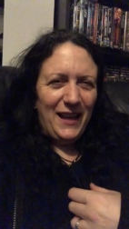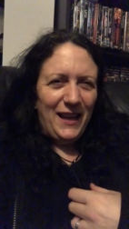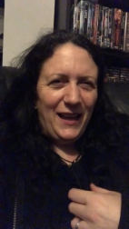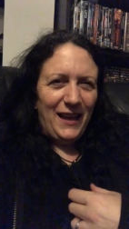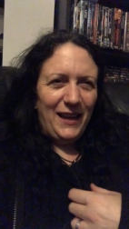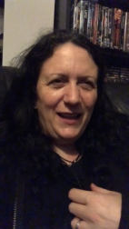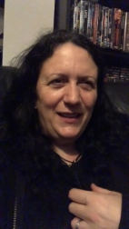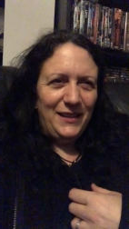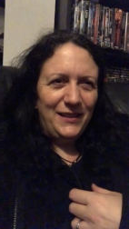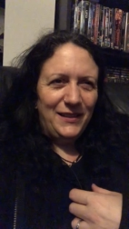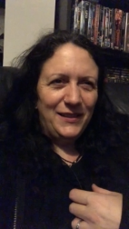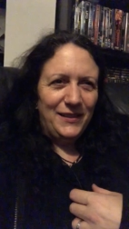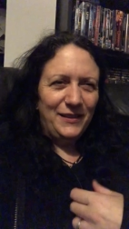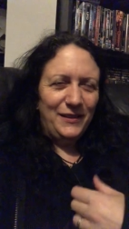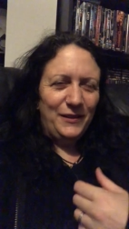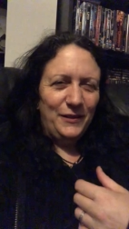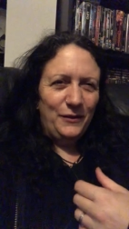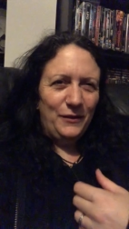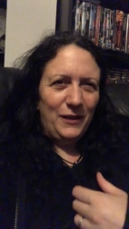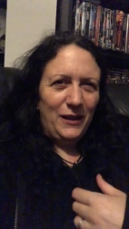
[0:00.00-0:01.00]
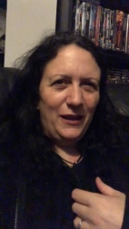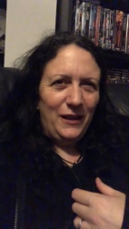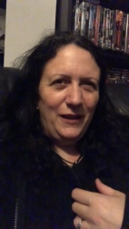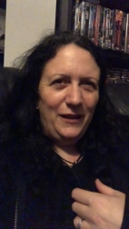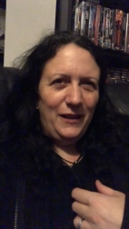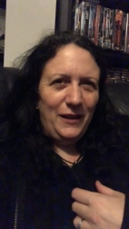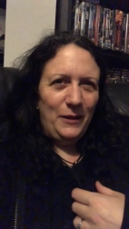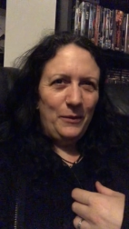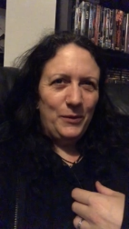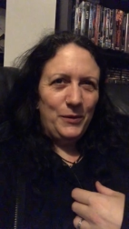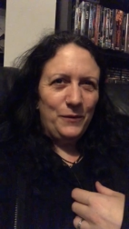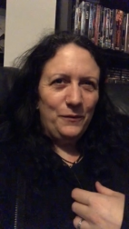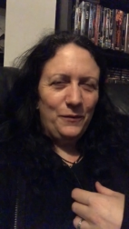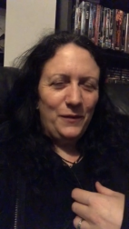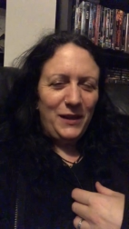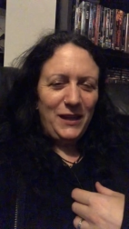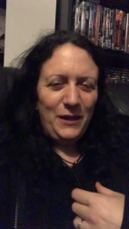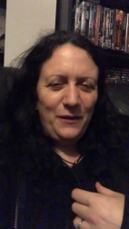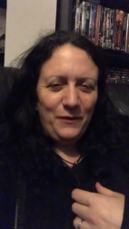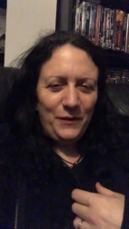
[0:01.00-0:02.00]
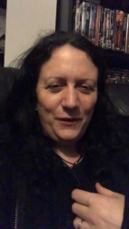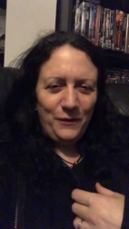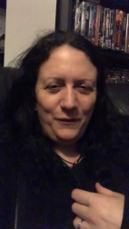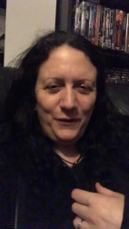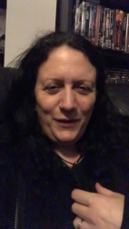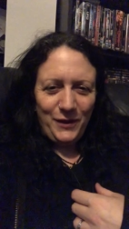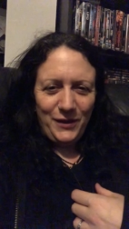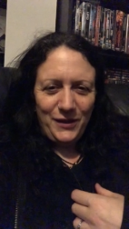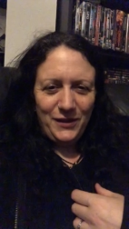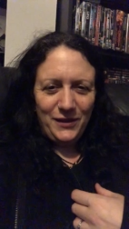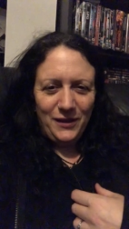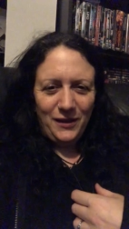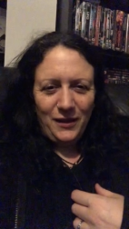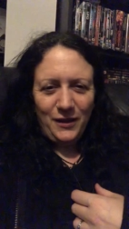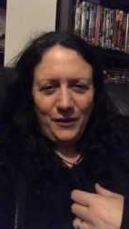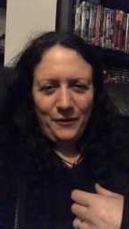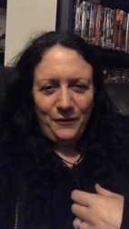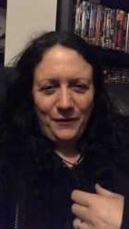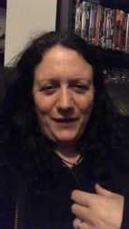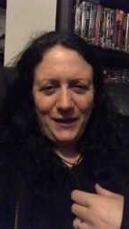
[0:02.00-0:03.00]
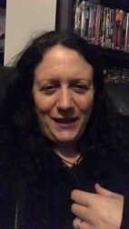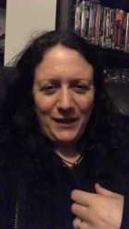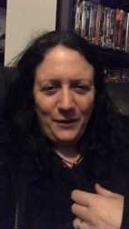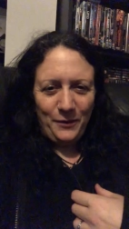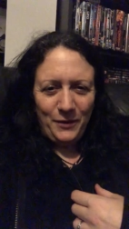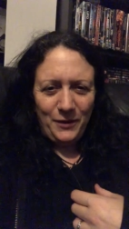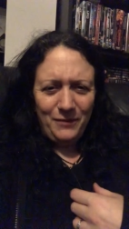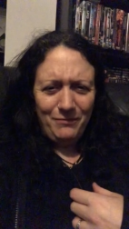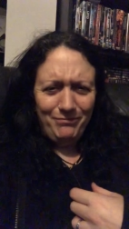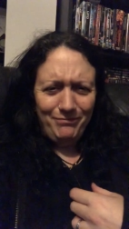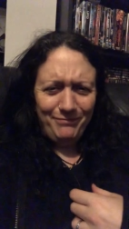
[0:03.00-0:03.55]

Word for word: And it was funny for the first half an hour,